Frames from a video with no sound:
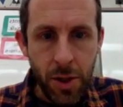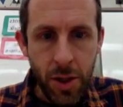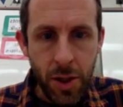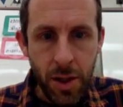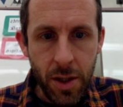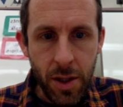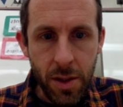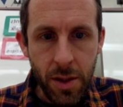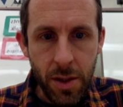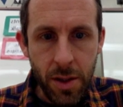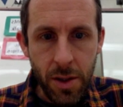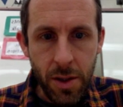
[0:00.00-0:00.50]

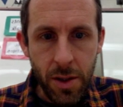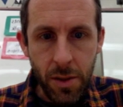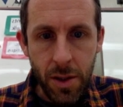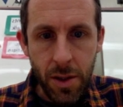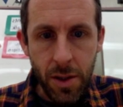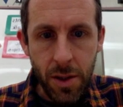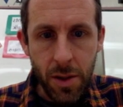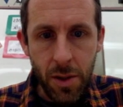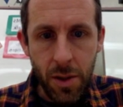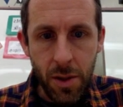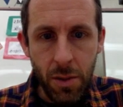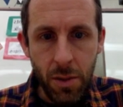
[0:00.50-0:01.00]
Change this so
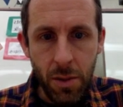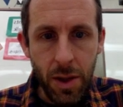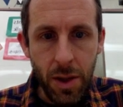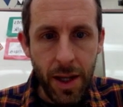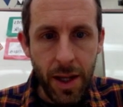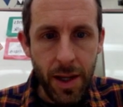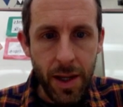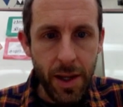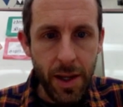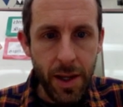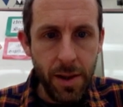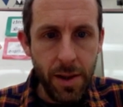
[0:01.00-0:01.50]
it's 2
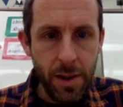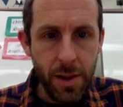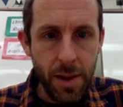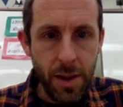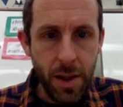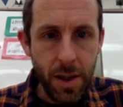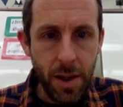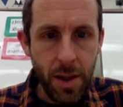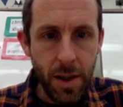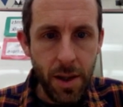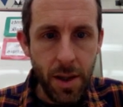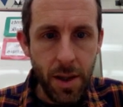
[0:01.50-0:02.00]

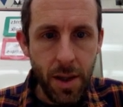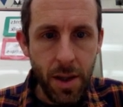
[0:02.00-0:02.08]
lines.